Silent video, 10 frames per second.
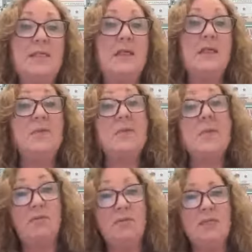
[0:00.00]
that have
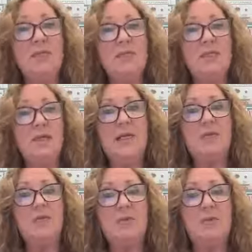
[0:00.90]
decreased as
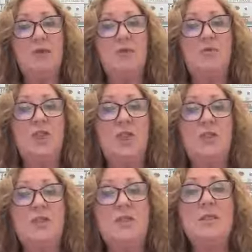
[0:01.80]
a result of
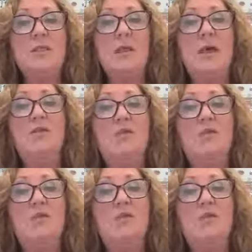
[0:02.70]
changes and